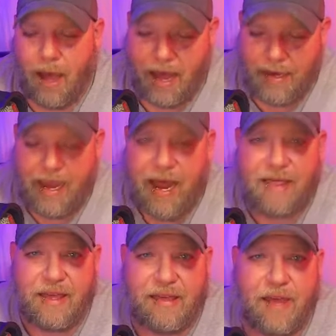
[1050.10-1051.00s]
And again, I
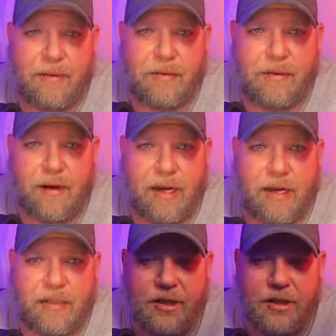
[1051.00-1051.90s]
think that was the right
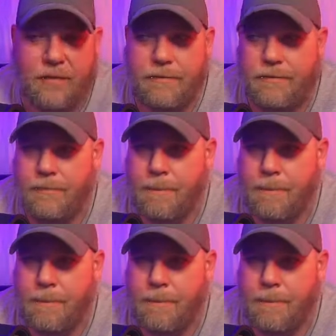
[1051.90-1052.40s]
decision.